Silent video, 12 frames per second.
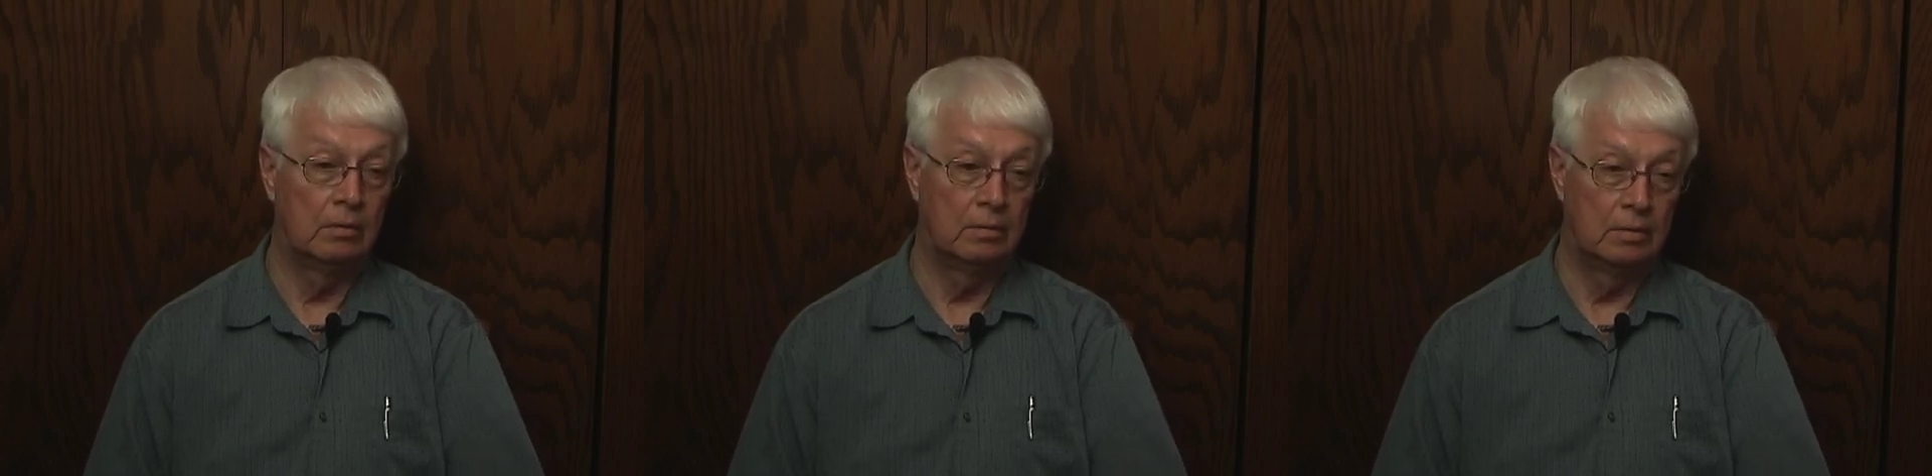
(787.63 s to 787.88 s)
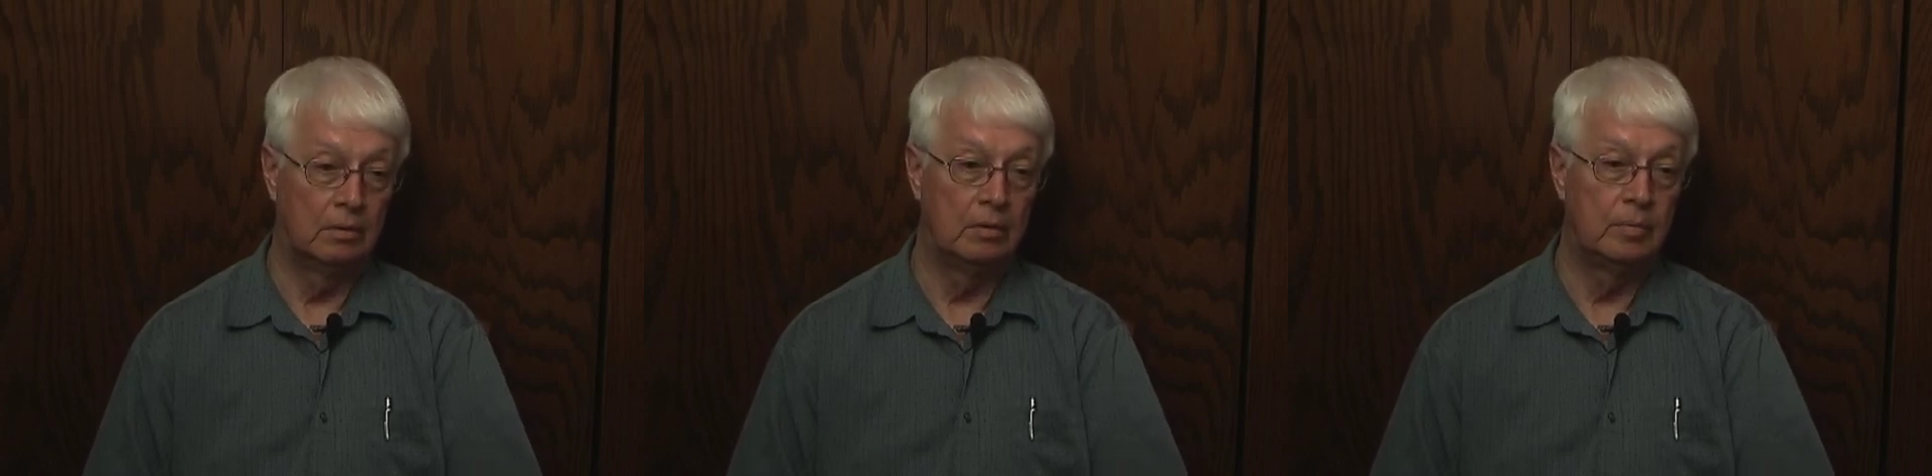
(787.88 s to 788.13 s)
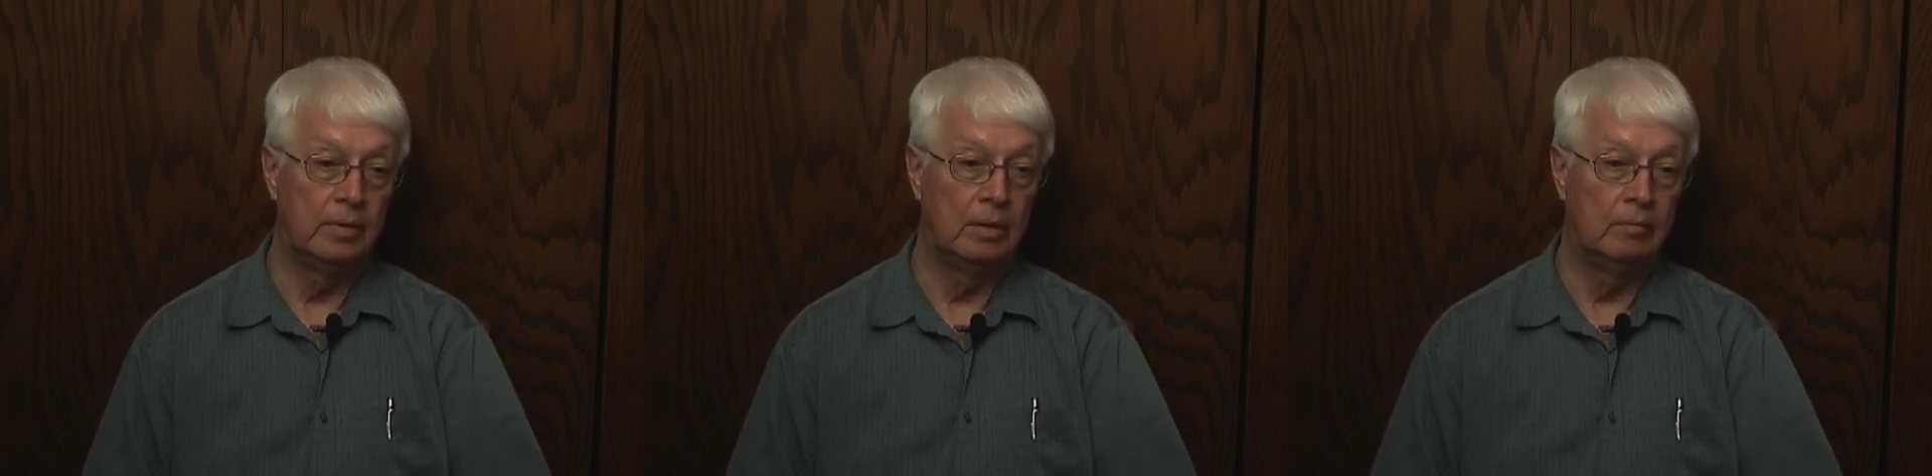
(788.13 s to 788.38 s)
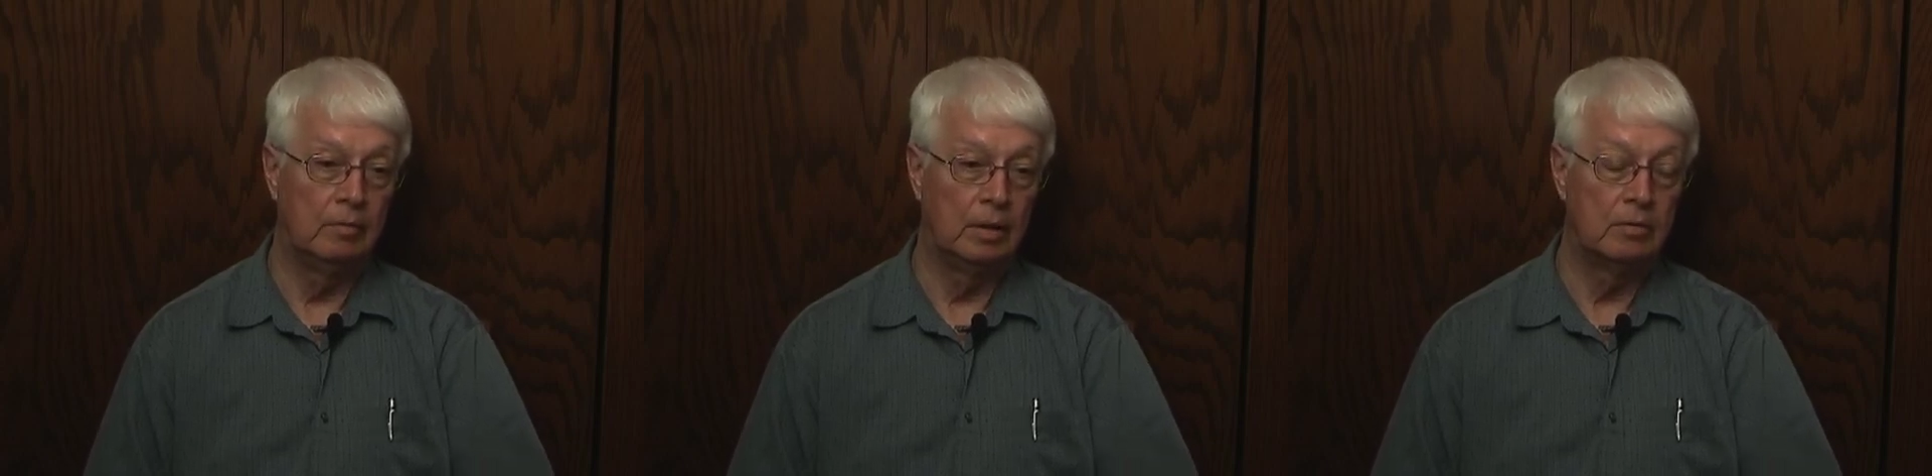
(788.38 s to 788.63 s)
so to
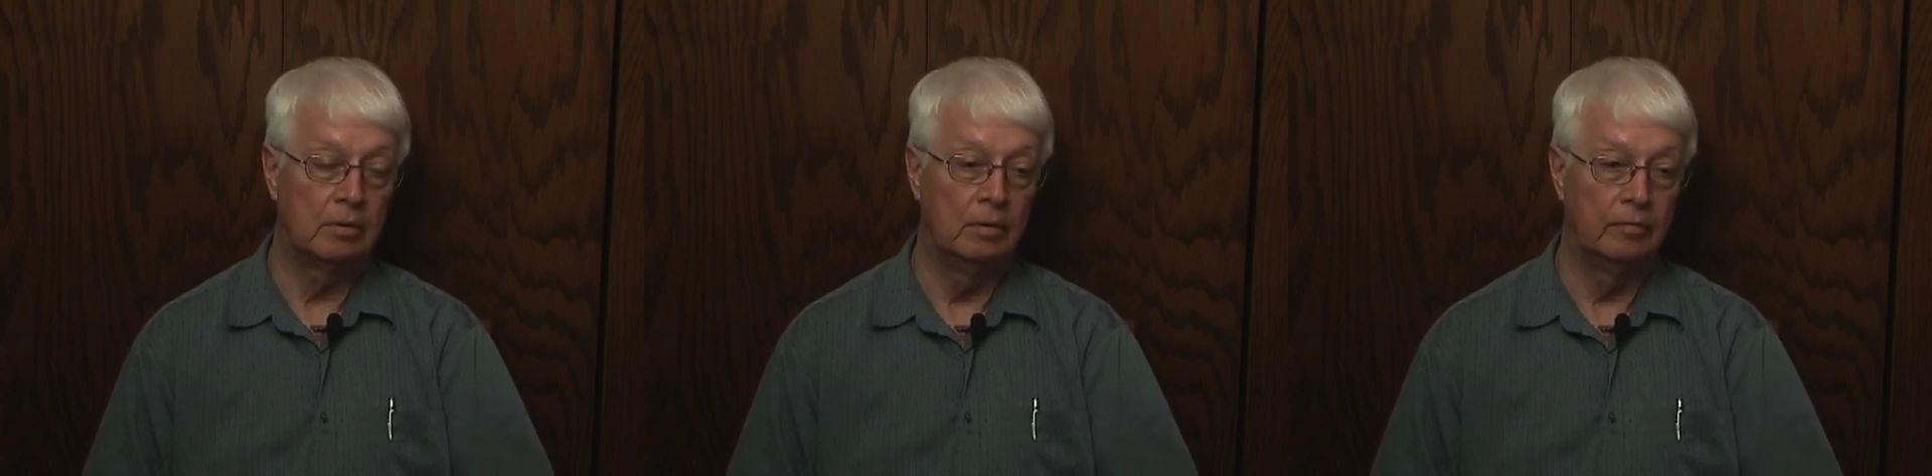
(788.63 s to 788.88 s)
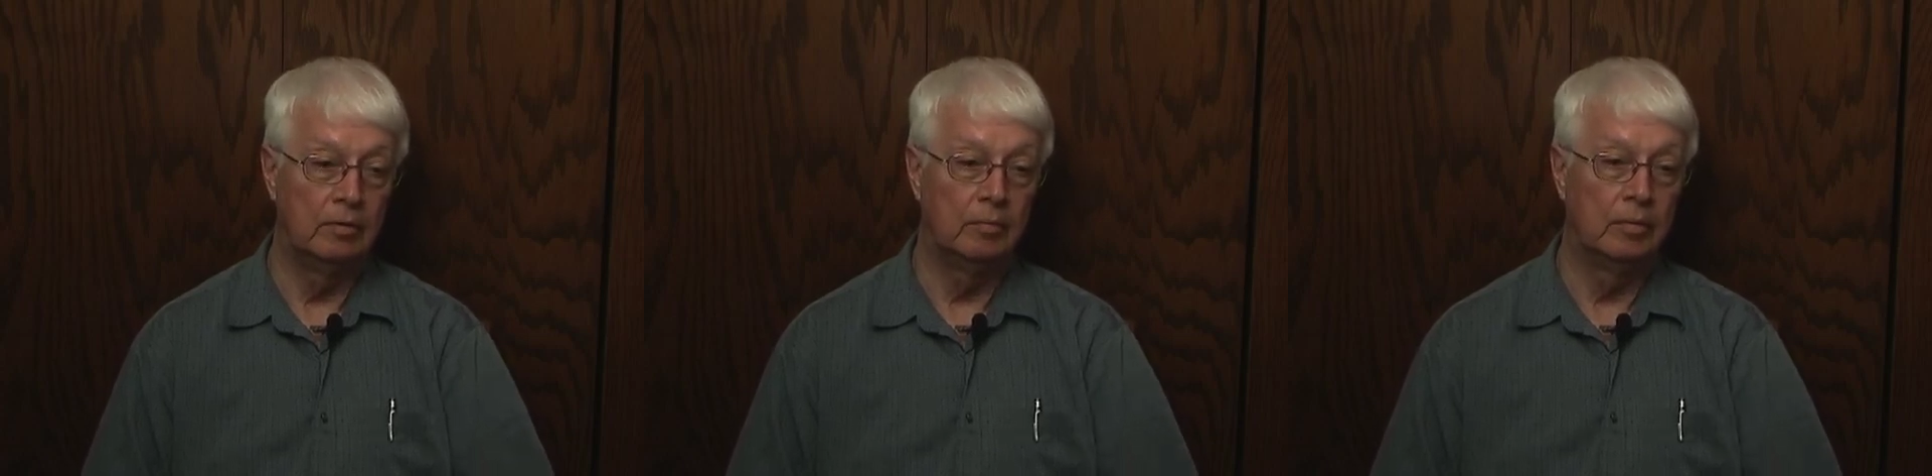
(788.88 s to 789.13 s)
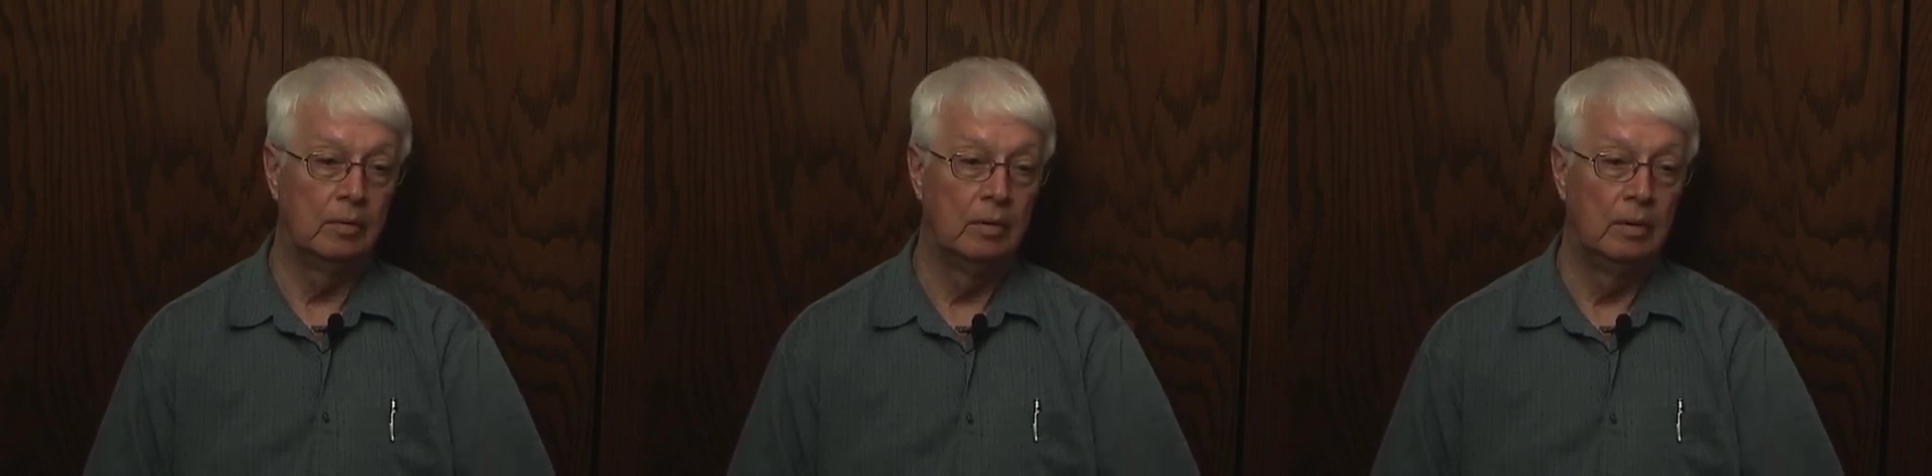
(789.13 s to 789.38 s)
speak, when I was confirmed